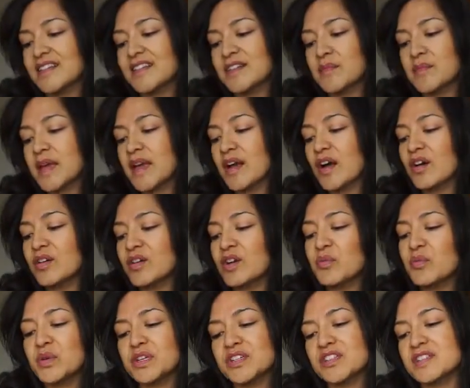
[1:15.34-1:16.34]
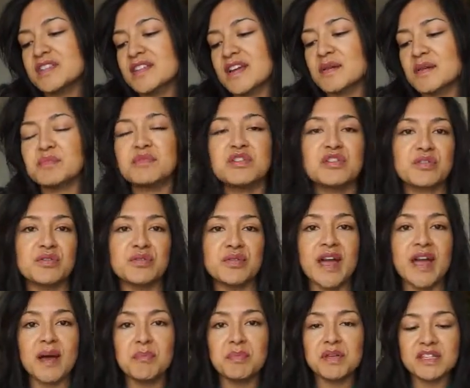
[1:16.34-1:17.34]
May all your wishes come true.
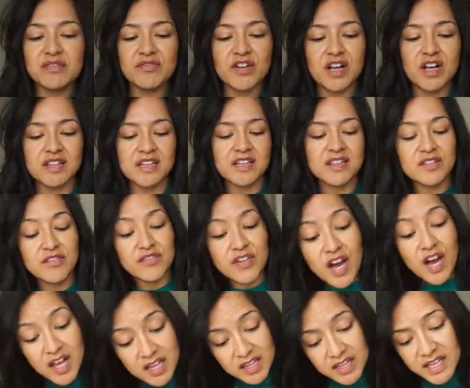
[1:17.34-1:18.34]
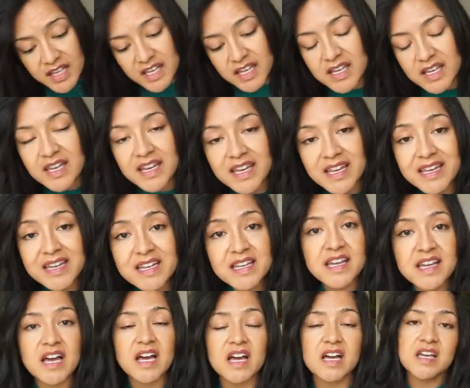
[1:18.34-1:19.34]
Happy Diwali. Diwali in
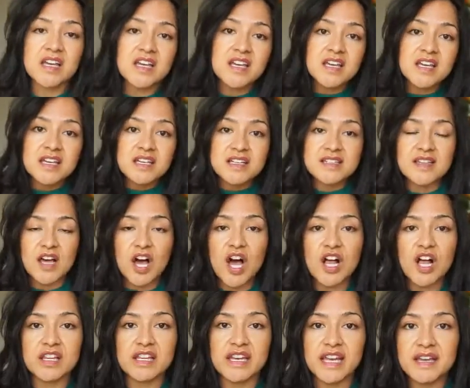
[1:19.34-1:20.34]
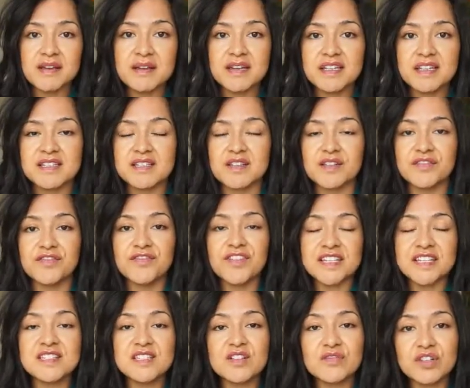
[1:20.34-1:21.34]
India is a holiday. It's a
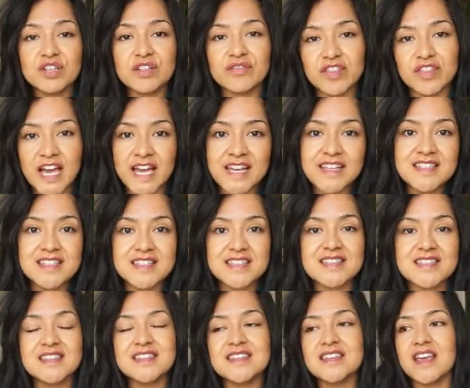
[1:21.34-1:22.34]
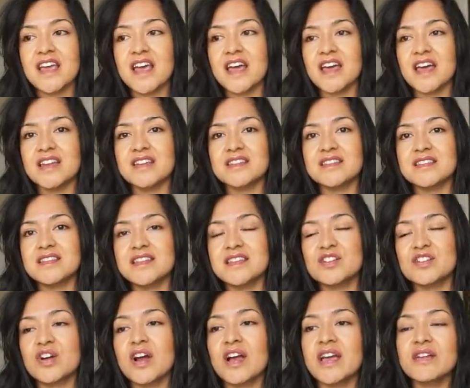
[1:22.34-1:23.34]
festival of lights, and it's the
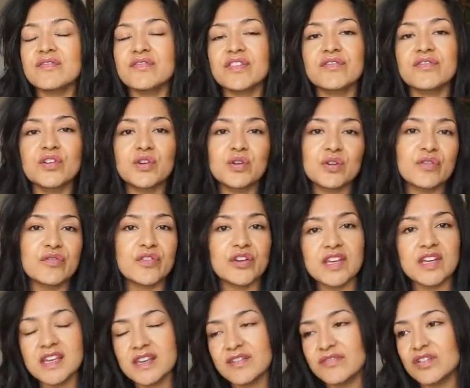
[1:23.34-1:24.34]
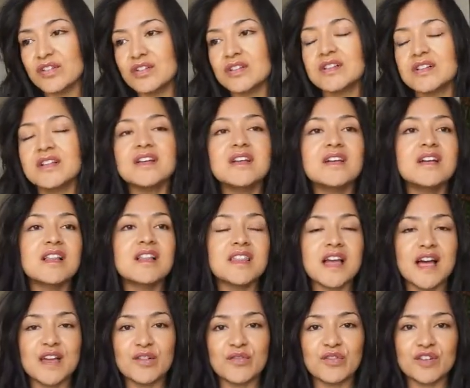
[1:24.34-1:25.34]
triumph of good over evil,
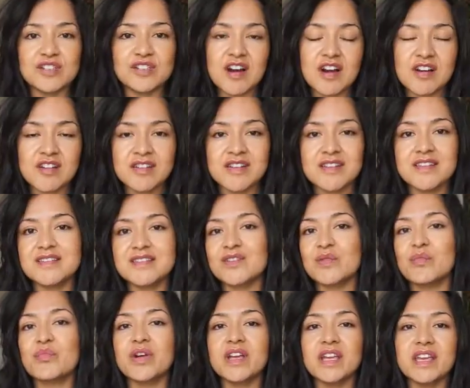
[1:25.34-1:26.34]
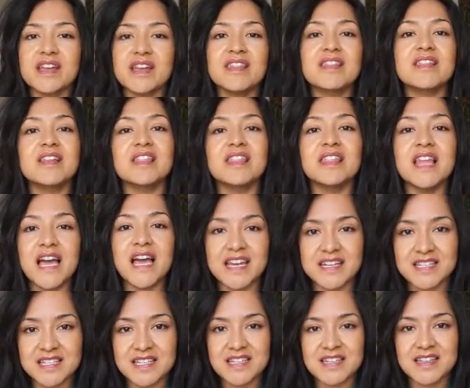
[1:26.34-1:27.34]
light over darkness. So bringing in the
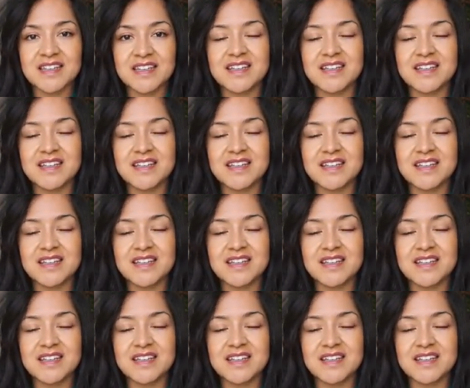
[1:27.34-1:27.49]
light,